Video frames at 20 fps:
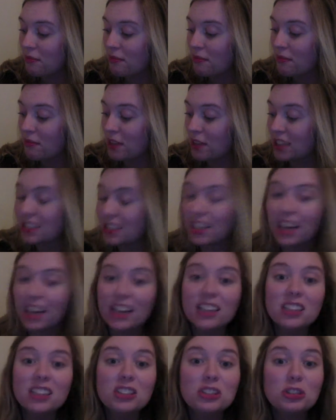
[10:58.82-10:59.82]

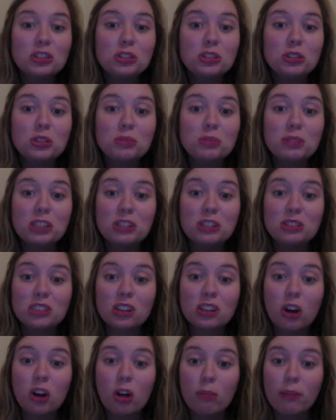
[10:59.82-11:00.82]
Excited to be
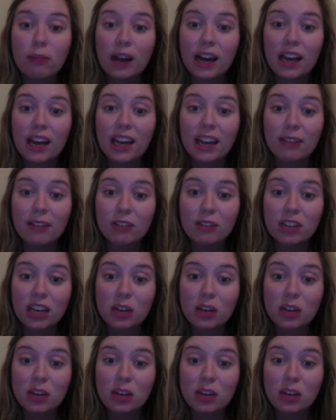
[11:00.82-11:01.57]
using all my everyday